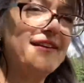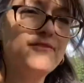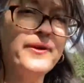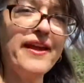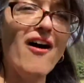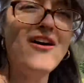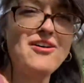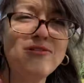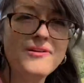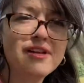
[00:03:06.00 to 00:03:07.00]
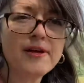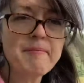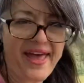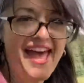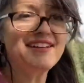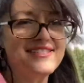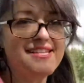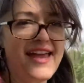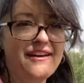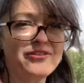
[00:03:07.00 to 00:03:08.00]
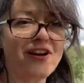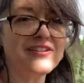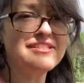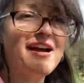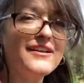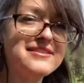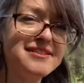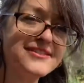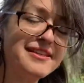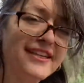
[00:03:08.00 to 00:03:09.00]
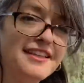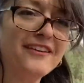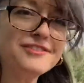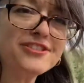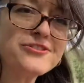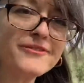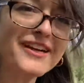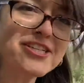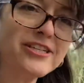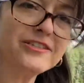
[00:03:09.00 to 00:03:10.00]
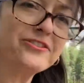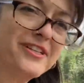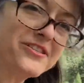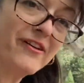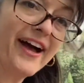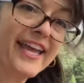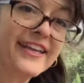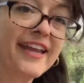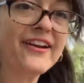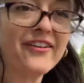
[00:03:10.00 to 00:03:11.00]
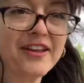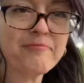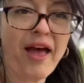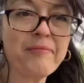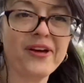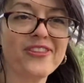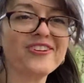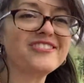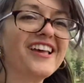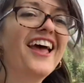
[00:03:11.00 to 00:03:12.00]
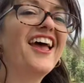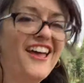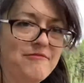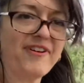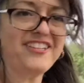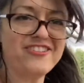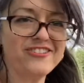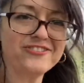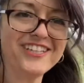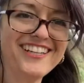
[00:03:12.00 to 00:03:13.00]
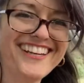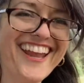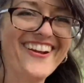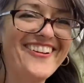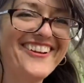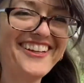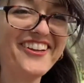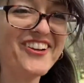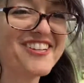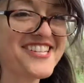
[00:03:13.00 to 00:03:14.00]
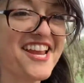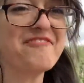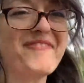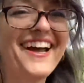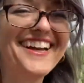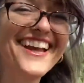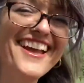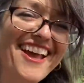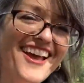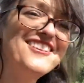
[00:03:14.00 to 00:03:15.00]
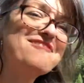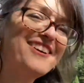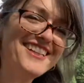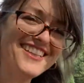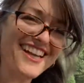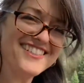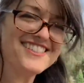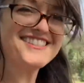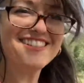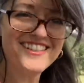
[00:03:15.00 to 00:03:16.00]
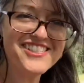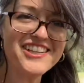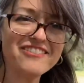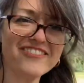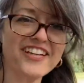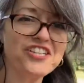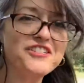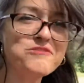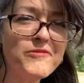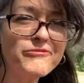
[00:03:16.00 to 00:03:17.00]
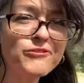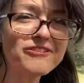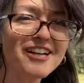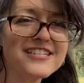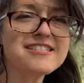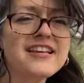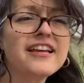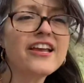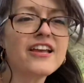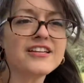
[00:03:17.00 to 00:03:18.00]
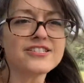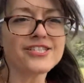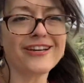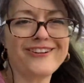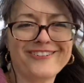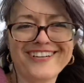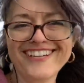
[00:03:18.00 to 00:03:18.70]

we all pass down our toxicity levels to our children. So I inherited my mother's, and my children inherited hers and mine, as well as the generations before us. So